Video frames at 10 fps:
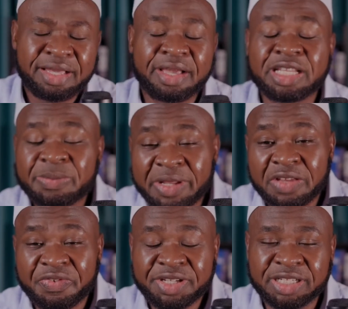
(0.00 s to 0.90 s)
It is
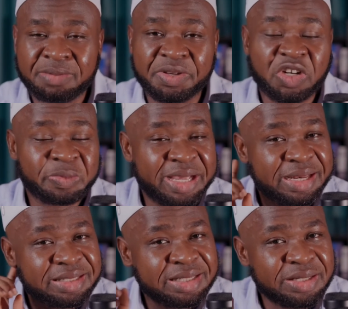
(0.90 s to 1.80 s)
beneficial because by
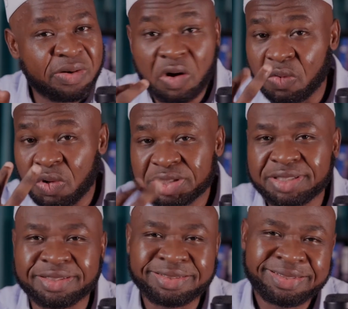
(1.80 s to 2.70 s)
listening or
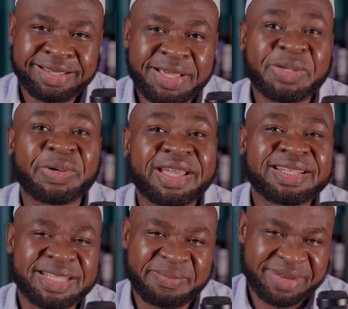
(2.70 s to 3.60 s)
watching, you gain
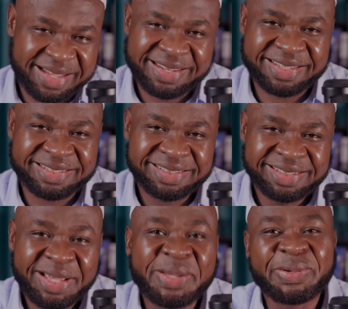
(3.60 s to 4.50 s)
some knowledge.
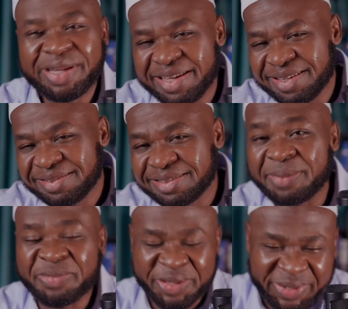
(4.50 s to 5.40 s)
You learn
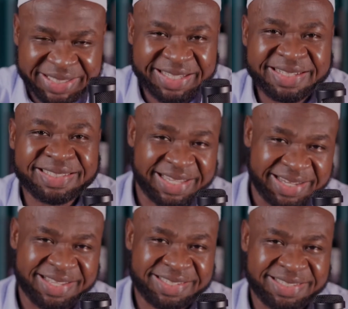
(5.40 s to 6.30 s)
some theoretical
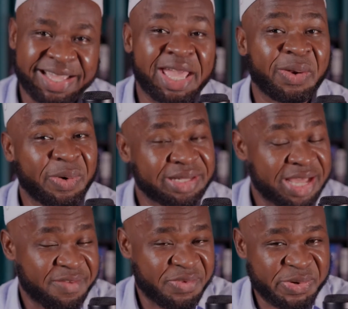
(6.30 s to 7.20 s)
techniques and what
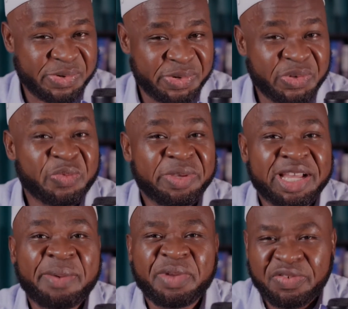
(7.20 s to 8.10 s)
have you. You
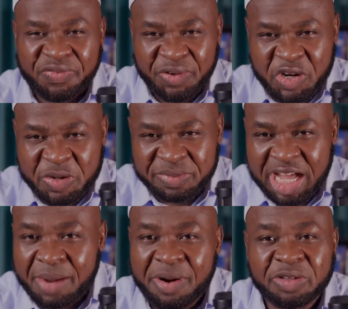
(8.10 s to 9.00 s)
become informed
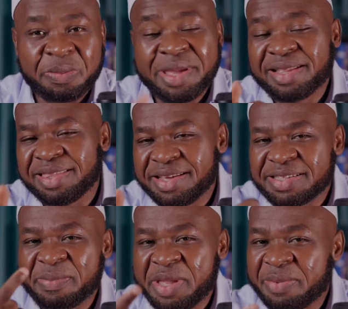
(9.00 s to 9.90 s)
about many
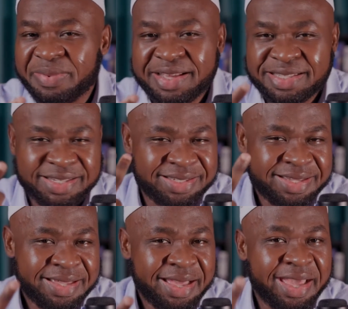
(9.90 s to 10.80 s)
things, many places,
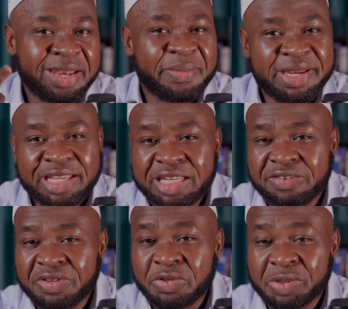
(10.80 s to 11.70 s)
and many
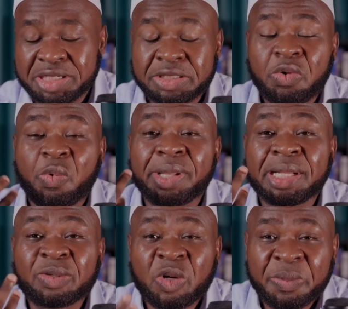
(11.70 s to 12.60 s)
individuals when
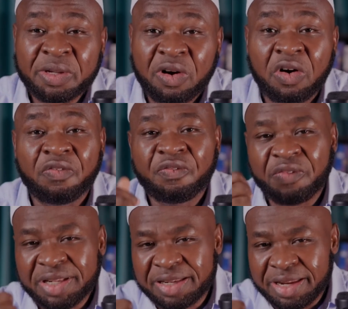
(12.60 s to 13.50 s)
the topic of
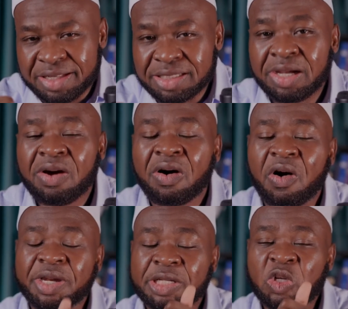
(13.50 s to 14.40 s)
fitness
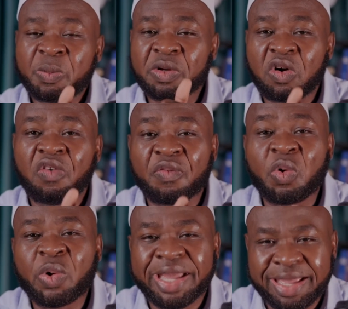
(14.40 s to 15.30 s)
or the topic of
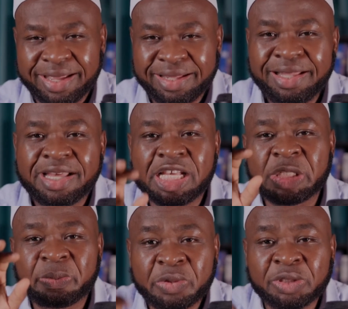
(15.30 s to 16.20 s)
cooking
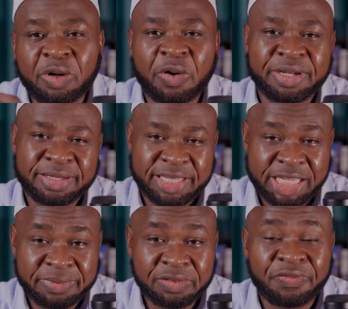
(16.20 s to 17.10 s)
is put on the
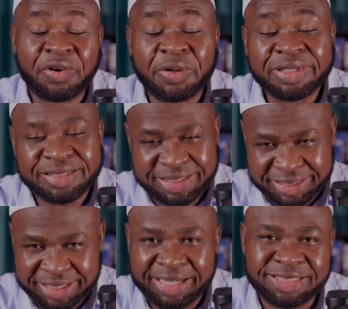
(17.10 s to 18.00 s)
table for
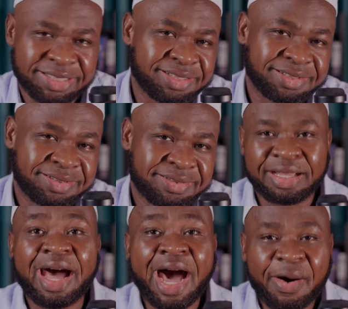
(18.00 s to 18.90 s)
discussion.
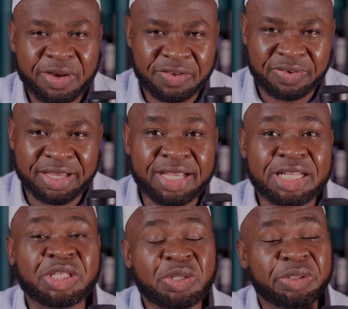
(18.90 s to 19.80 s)
However, it
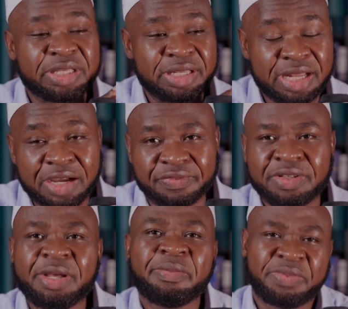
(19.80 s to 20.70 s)
is not enough
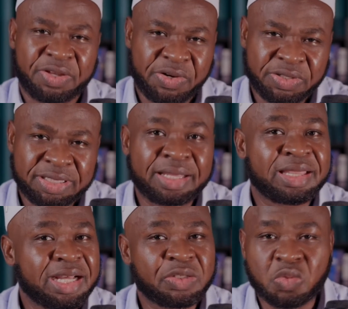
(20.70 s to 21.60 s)
because
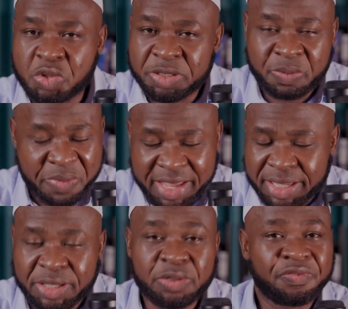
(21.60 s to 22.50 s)
that won't
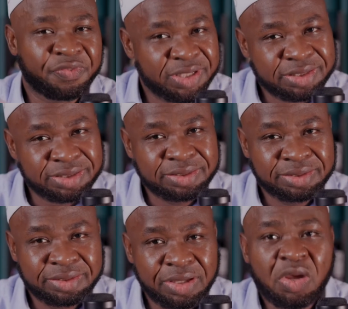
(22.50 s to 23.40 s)
make you fit,
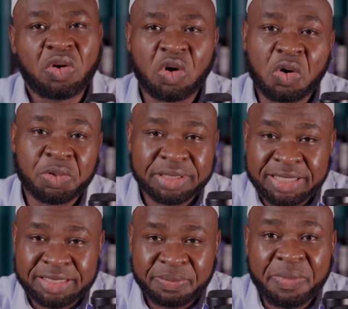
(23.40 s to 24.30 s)
nor will
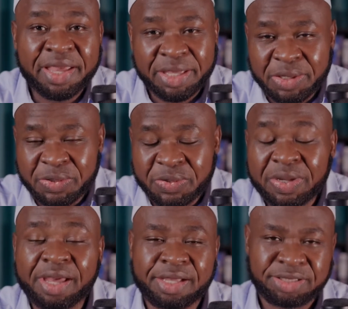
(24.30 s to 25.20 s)
it make you
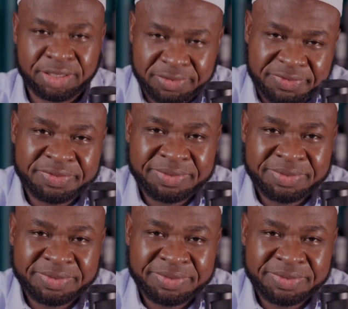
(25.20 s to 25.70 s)
a chef.